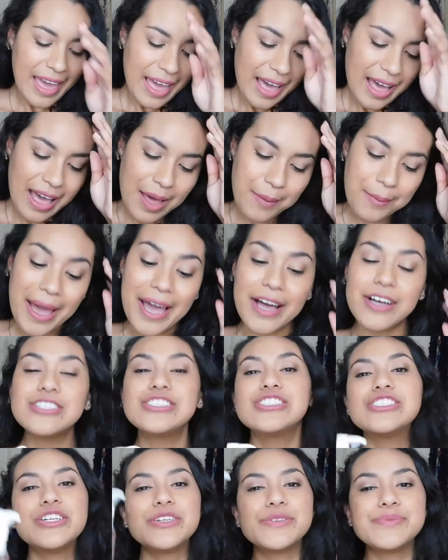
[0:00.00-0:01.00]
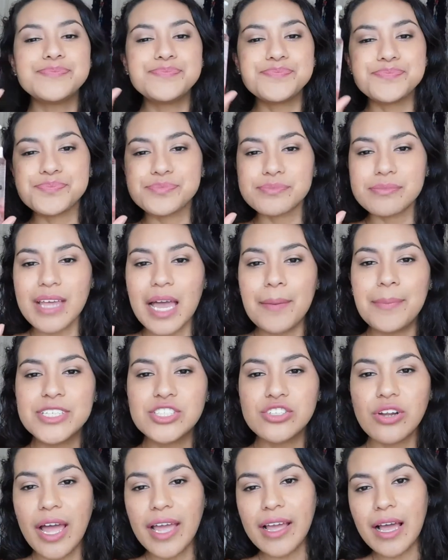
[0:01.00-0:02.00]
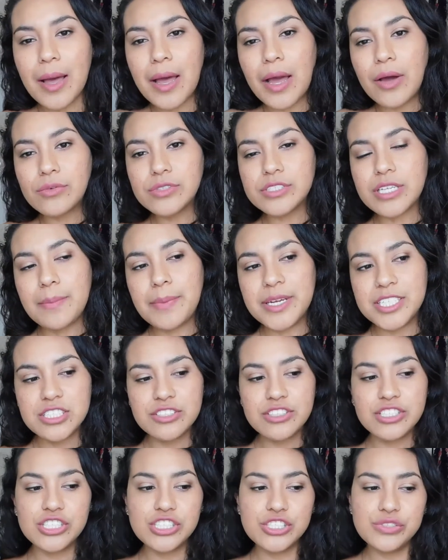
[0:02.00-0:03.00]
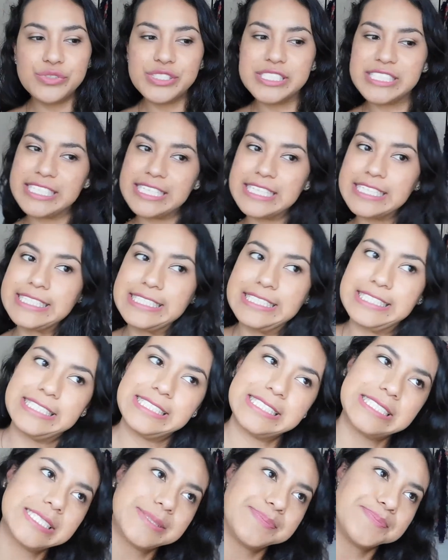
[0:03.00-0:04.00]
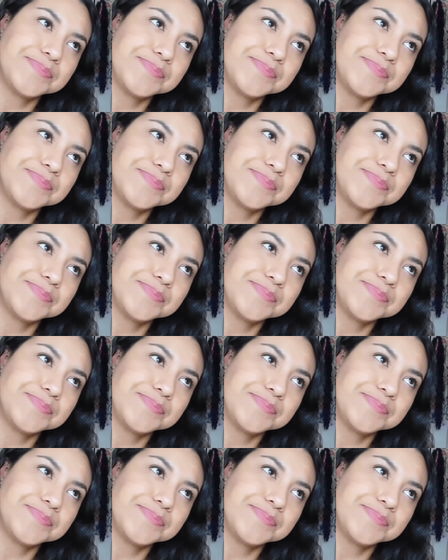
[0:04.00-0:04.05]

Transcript: I've been trying out a bunch of the new NYX